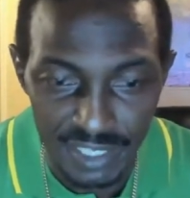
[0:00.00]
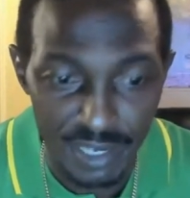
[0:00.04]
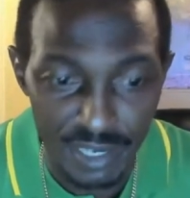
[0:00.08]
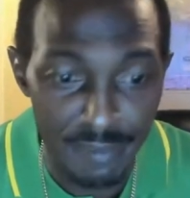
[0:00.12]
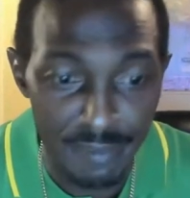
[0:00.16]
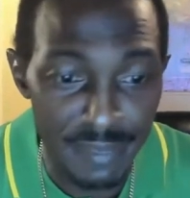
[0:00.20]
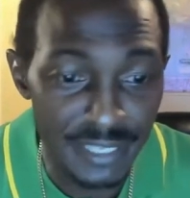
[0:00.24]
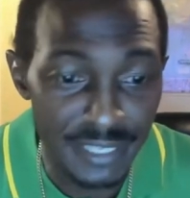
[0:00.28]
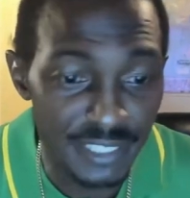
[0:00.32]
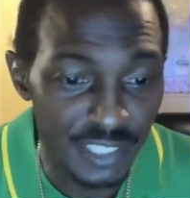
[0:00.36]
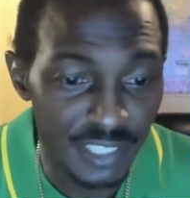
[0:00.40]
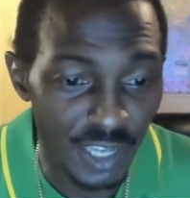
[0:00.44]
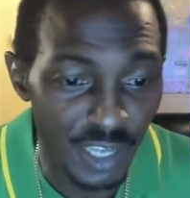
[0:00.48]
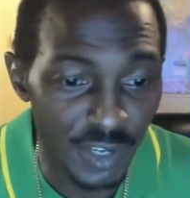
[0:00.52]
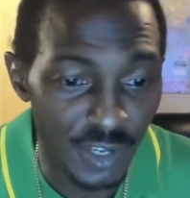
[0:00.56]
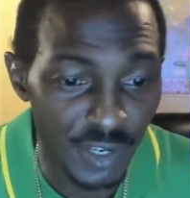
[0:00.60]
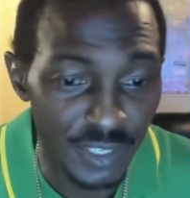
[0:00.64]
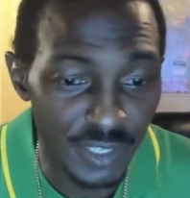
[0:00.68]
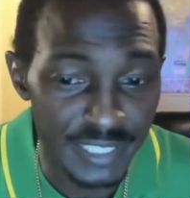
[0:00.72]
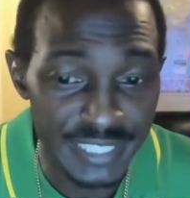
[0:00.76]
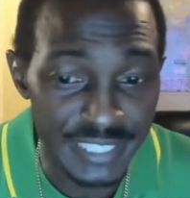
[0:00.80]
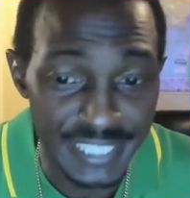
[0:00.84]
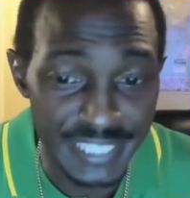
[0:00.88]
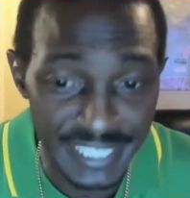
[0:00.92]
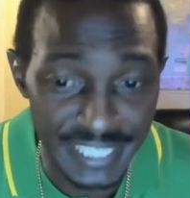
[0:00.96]
commence on
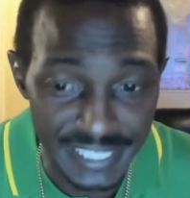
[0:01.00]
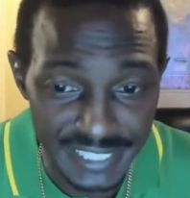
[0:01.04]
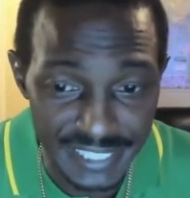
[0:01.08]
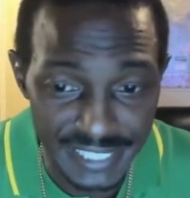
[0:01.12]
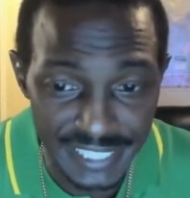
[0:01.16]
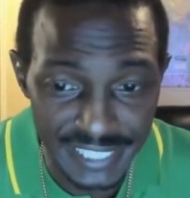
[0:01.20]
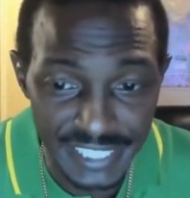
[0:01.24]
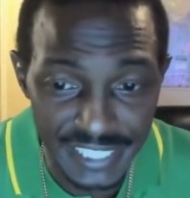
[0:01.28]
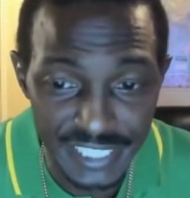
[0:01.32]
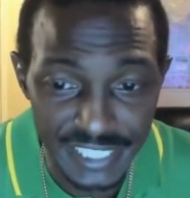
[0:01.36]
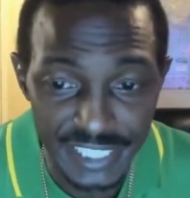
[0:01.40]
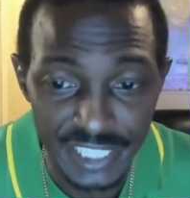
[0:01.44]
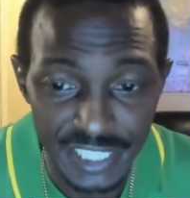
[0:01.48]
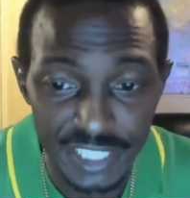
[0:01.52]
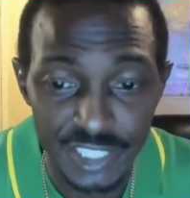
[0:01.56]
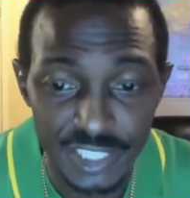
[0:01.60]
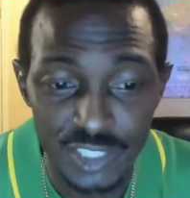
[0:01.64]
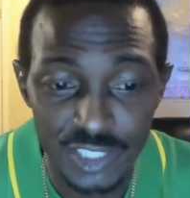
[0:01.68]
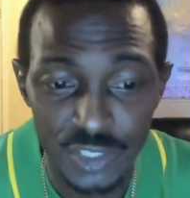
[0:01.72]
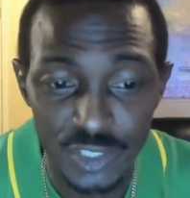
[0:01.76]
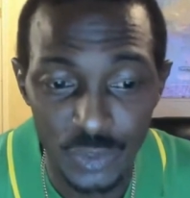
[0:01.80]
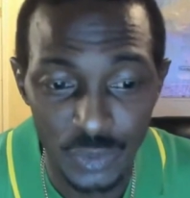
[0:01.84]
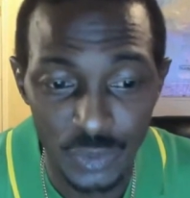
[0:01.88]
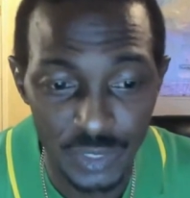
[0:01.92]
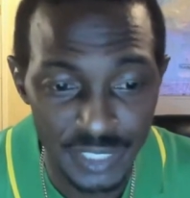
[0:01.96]
our 16th
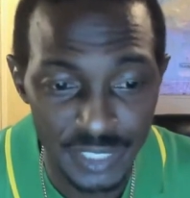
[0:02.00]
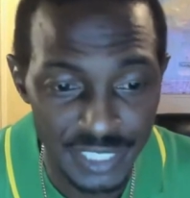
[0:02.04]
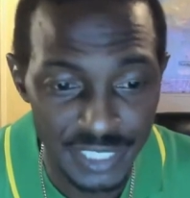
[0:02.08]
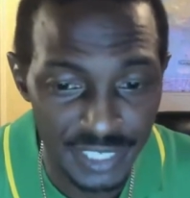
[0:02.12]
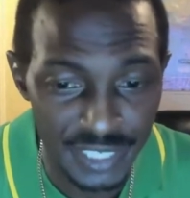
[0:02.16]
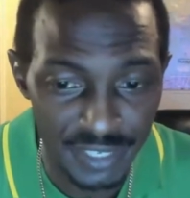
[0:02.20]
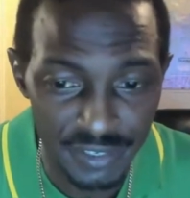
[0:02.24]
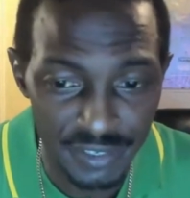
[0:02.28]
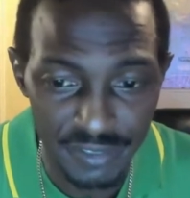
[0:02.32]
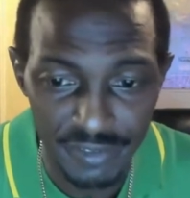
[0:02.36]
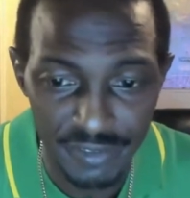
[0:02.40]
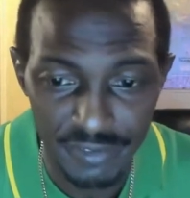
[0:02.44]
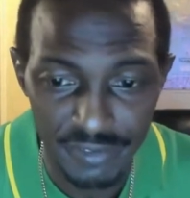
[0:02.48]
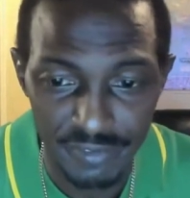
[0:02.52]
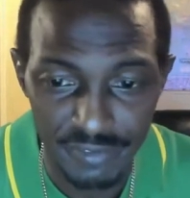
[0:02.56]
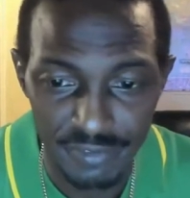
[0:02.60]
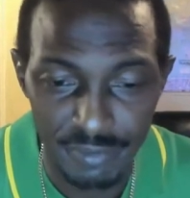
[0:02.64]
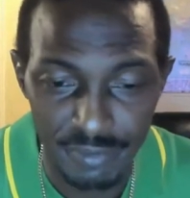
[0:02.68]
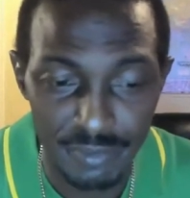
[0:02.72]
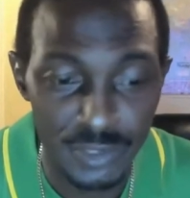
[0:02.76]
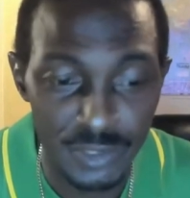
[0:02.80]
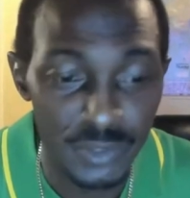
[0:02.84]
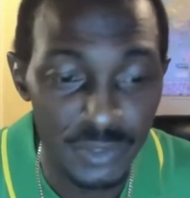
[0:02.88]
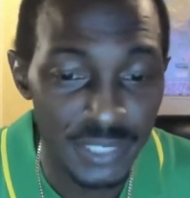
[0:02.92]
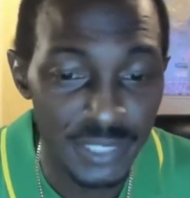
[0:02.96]
tour year
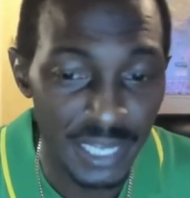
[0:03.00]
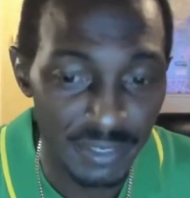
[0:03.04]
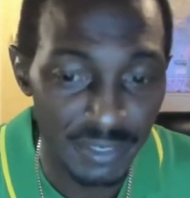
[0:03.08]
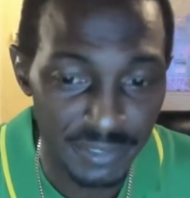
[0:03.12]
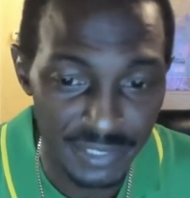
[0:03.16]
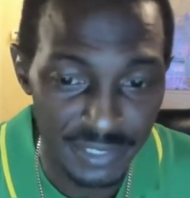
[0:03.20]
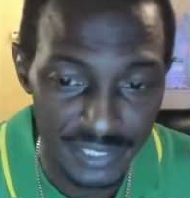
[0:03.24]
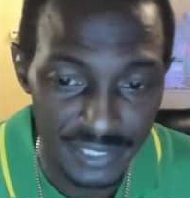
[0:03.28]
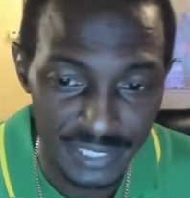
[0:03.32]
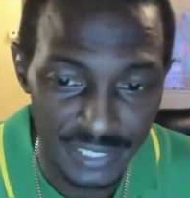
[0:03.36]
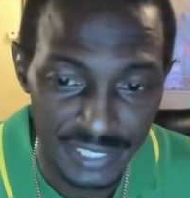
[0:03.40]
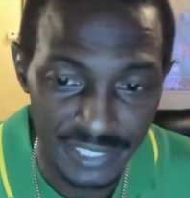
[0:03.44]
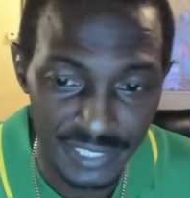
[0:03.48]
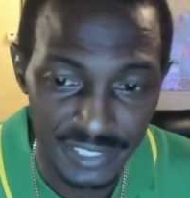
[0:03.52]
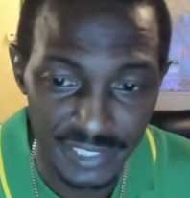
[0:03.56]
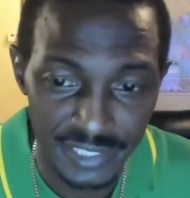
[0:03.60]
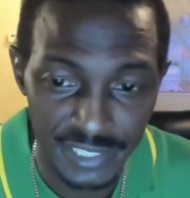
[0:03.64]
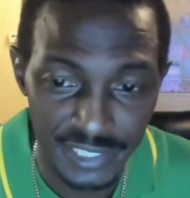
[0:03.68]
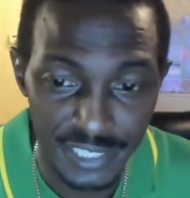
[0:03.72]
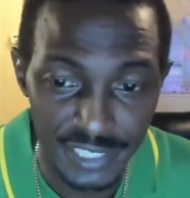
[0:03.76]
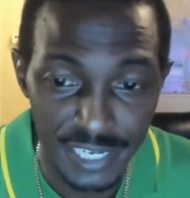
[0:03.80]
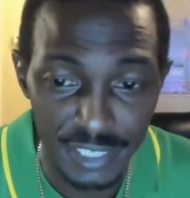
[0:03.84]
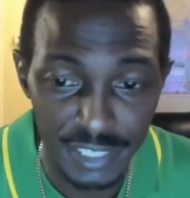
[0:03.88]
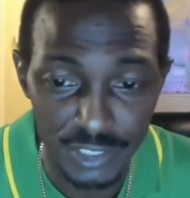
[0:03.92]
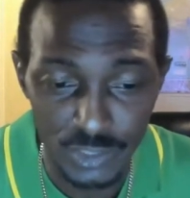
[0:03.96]
from 2006
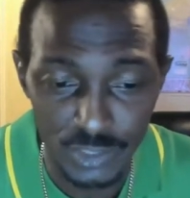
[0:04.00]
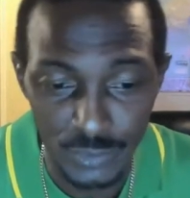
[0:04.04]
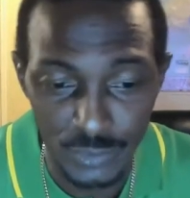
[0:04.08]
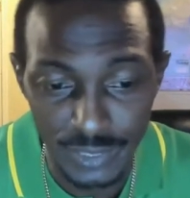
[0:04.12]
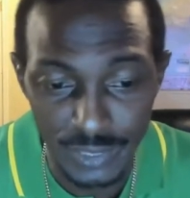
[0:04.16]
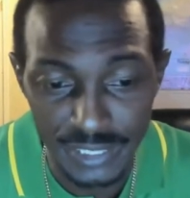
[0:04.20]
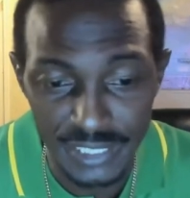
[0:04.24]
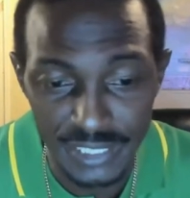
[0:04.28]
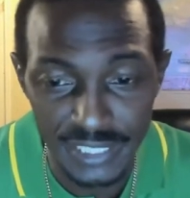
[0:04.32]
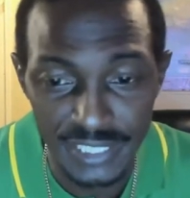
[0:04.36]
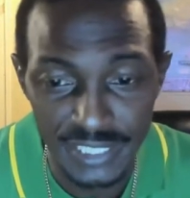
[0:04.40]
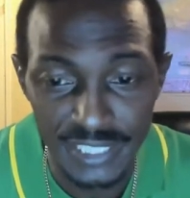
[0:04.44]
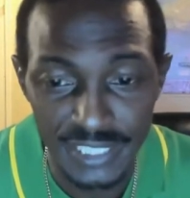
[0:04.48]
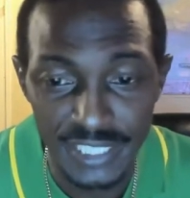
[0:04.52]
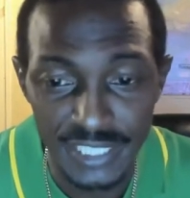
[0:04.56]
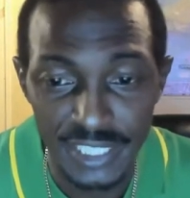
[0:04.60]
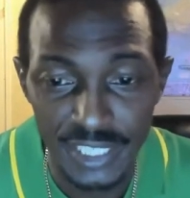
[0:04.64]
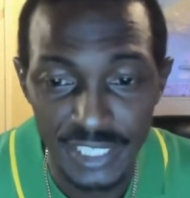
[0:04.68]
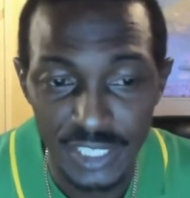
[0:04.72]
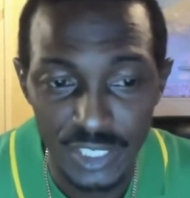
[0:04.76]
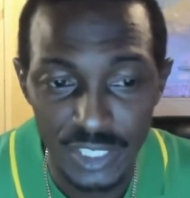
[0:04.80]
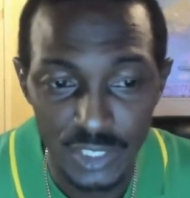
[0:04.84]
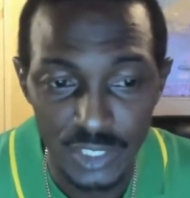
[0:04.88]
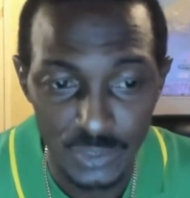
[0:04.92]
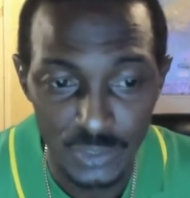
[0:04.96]
to now
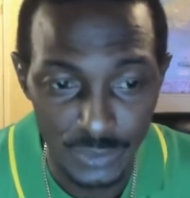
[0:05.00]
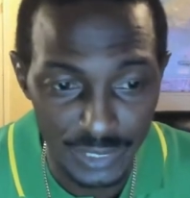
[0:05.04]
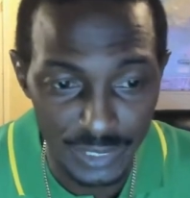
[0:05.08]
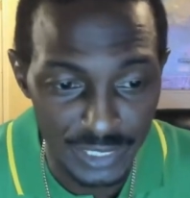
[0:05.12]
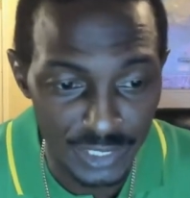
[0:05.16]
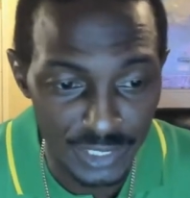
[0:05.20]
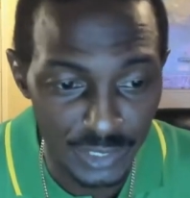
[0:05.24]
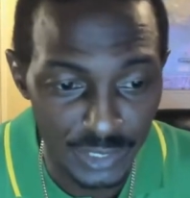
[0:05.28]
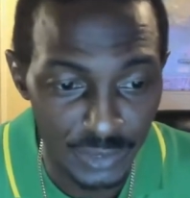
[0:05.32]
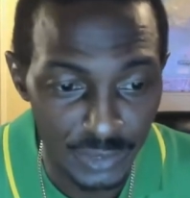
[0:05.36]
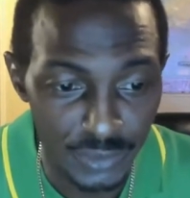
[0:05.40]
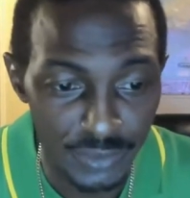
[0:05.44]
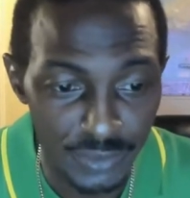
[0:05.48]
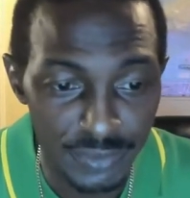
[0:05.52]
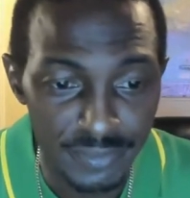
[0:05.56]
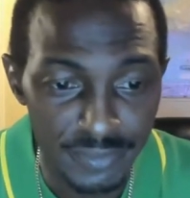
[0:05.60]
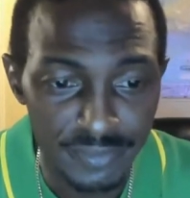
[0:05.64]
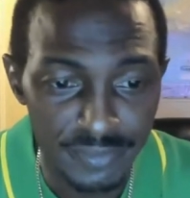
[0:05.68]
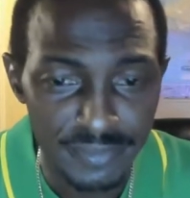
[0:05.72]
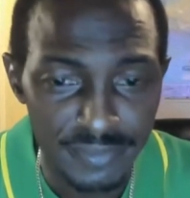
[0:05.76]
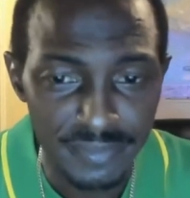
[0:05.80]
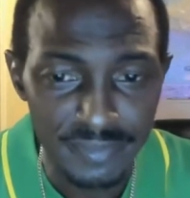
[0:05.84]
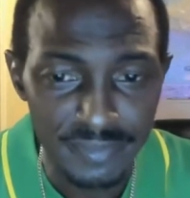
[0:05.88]
2022.